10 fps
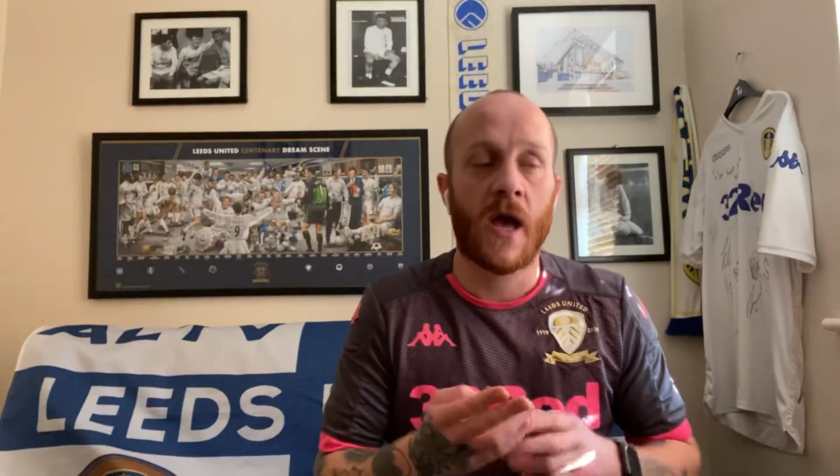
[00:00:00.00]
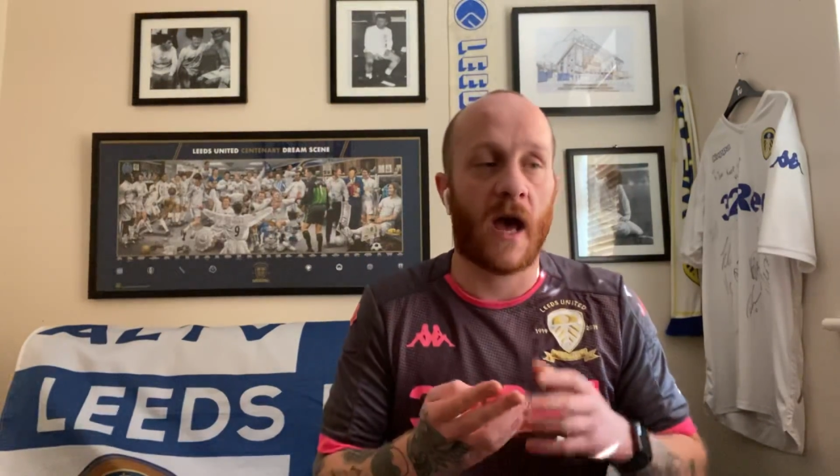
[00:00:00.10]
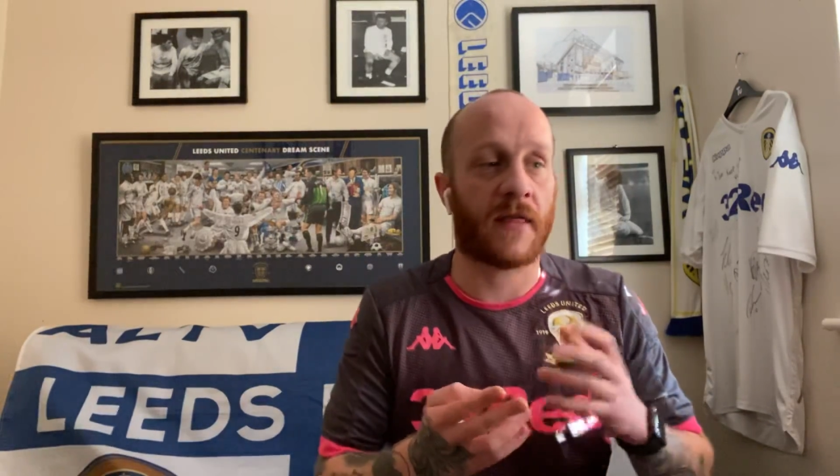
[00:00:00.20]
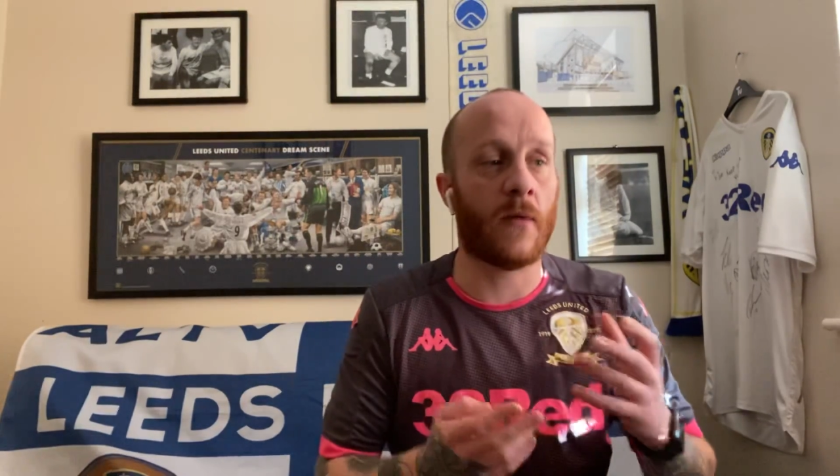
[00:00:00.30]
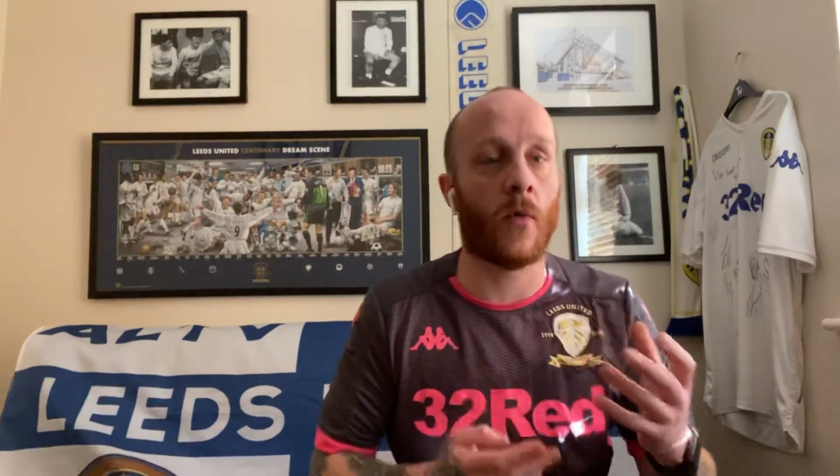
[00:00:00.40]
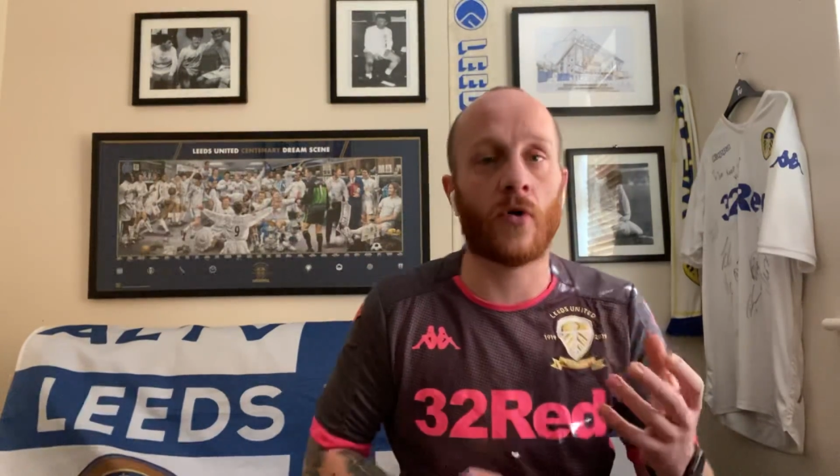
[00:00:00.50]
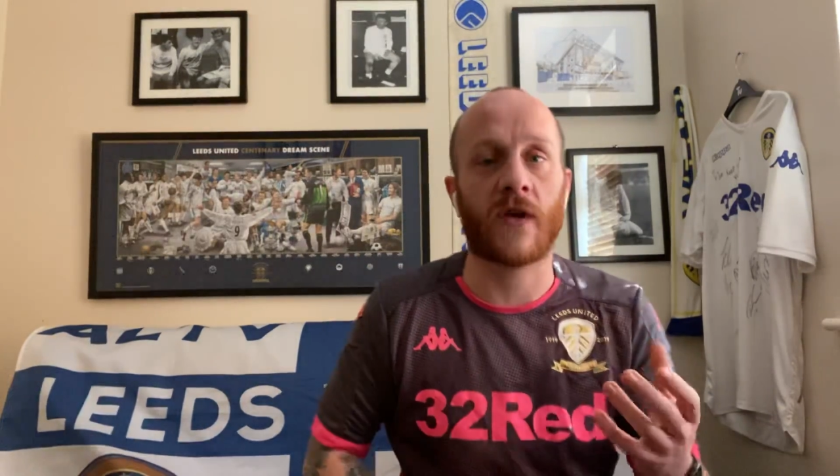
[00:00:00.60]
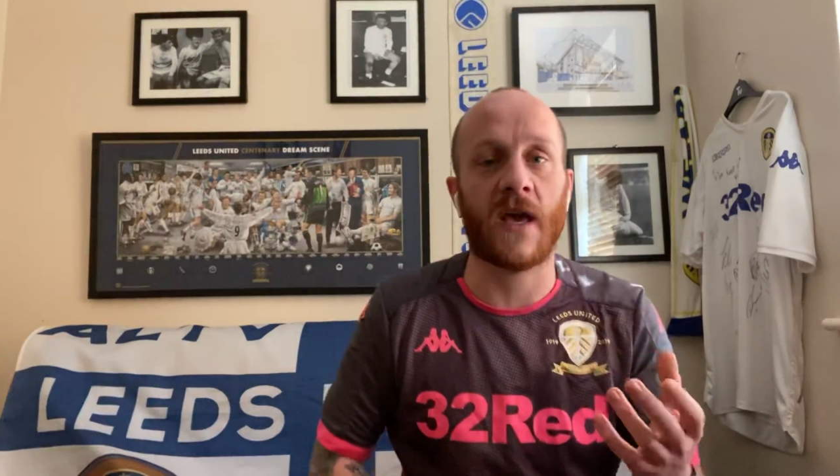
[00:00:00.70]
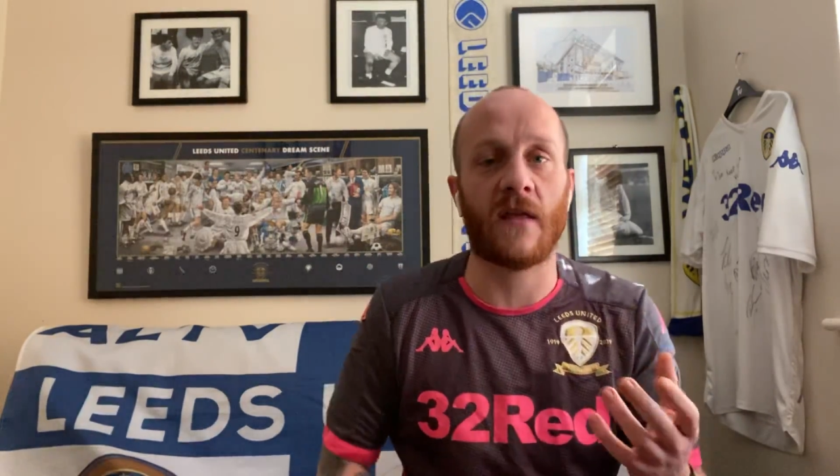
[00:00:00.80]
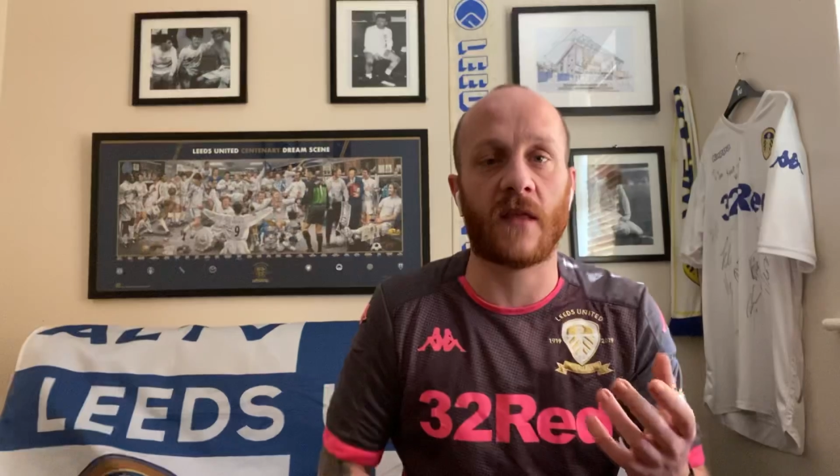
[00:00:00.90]
I think one
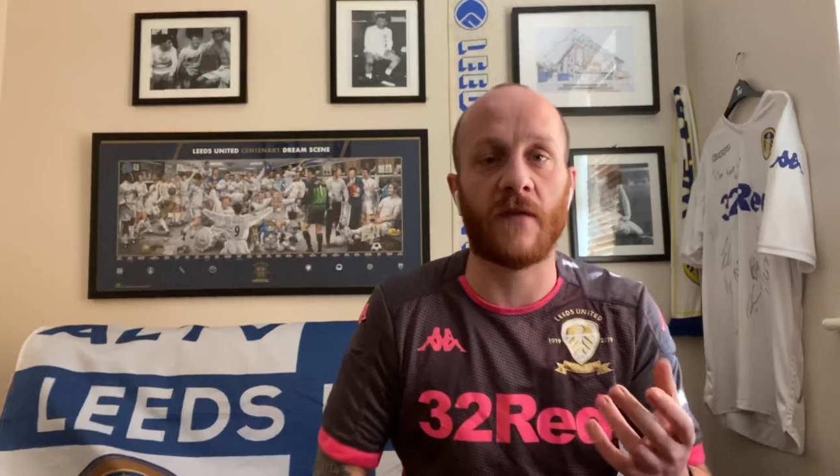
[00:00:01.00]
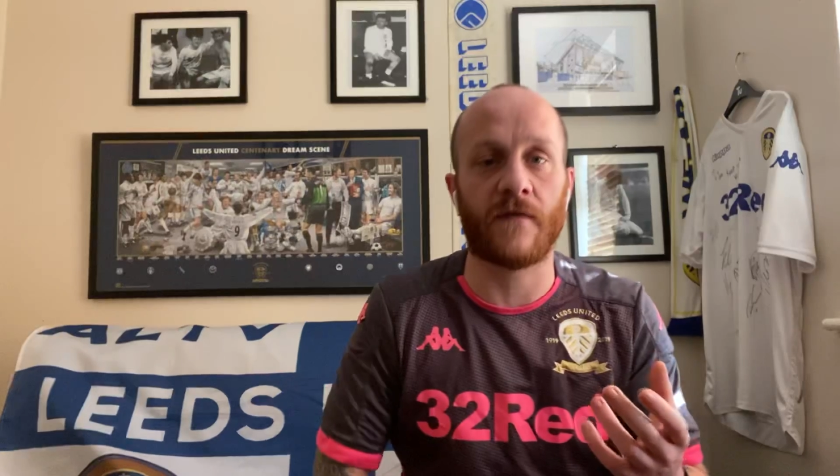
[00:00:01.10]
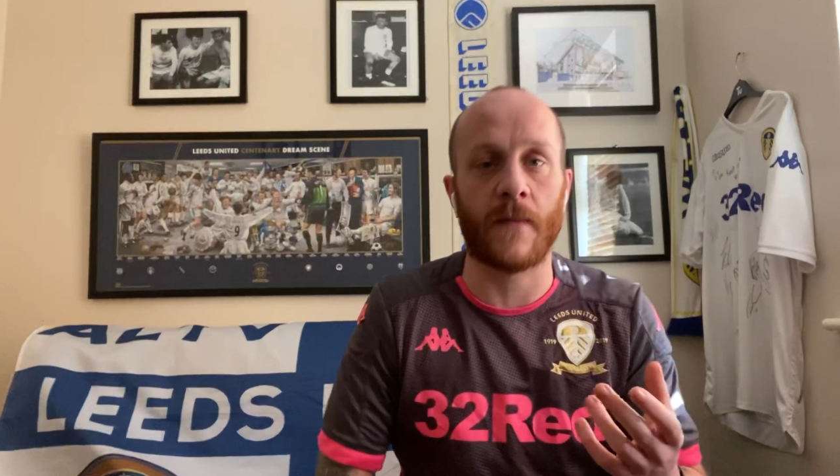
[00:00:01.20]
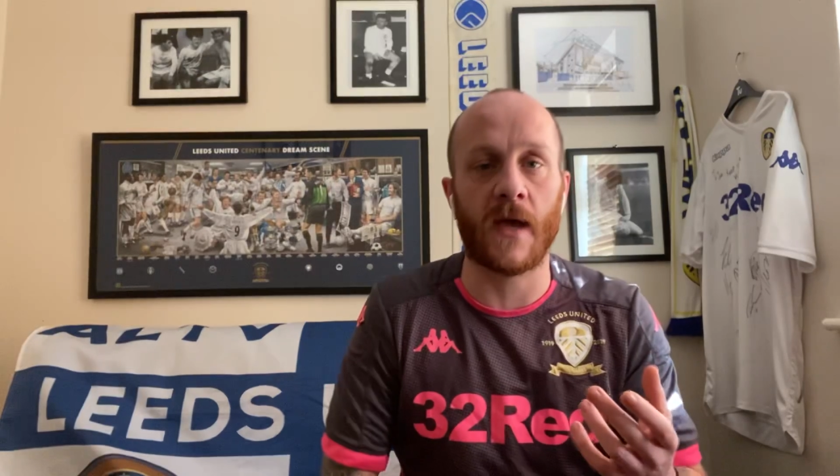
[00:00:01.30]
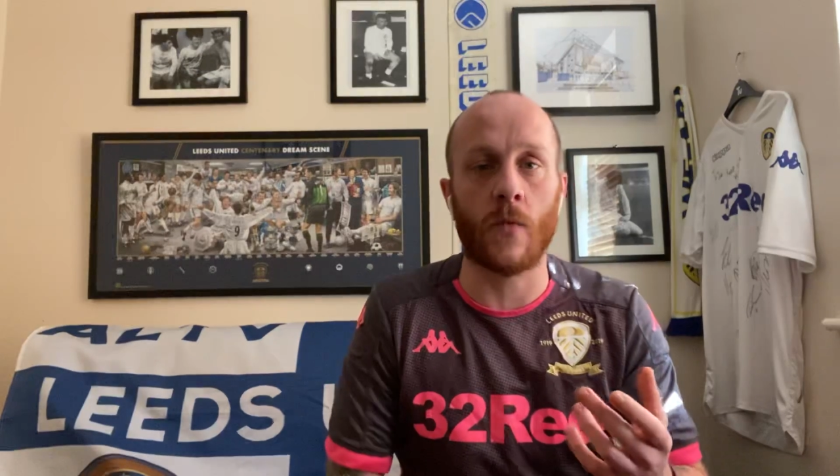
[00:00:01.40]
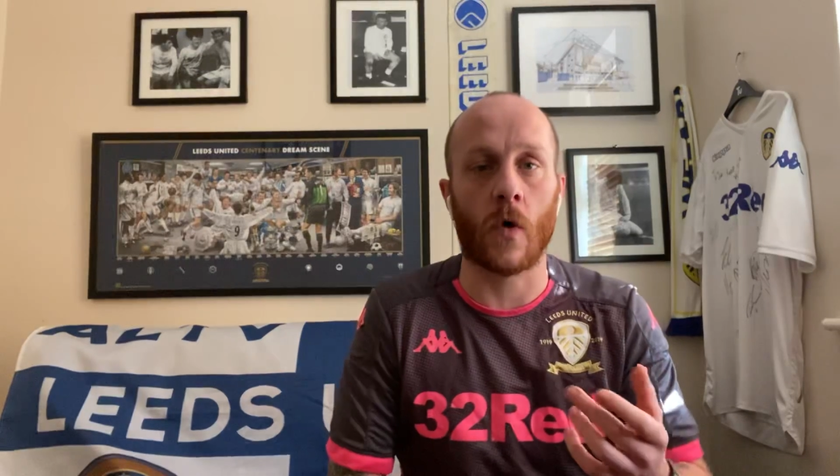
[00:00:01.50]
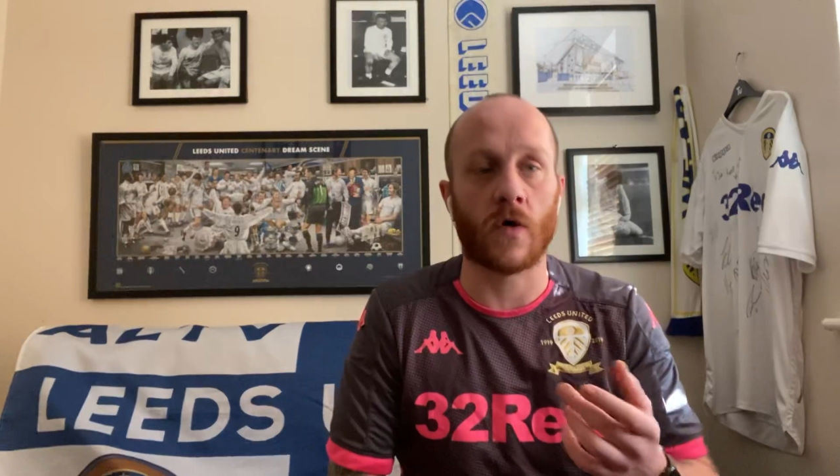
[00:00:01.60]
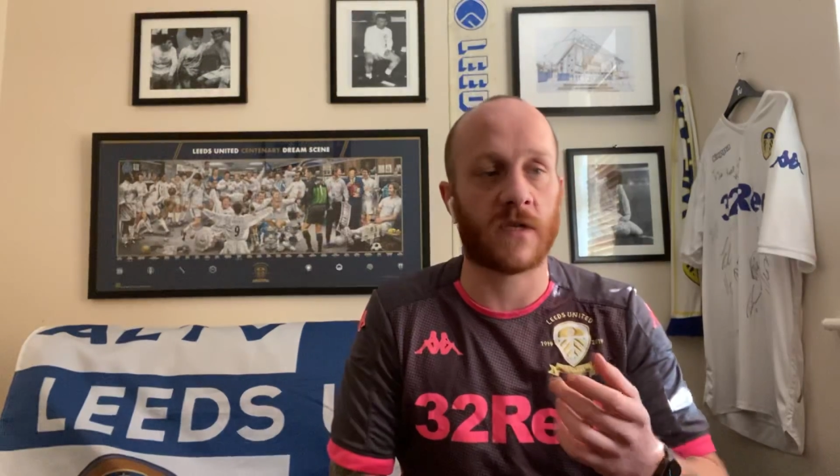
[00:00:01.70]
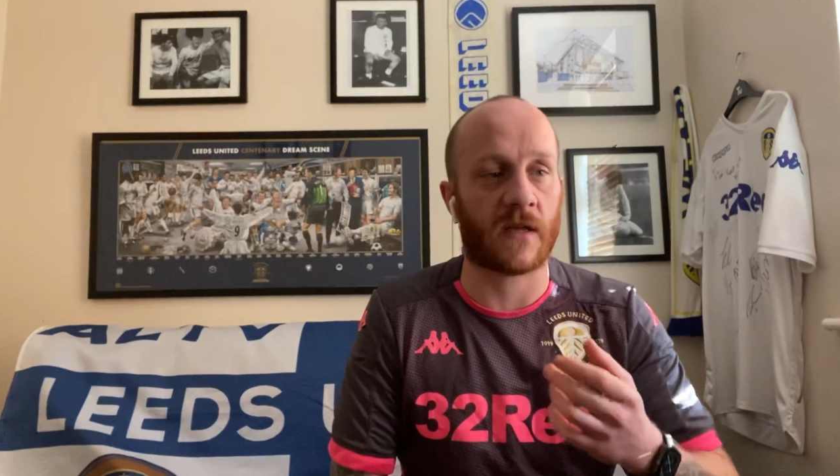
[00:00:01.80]
key thing for me was,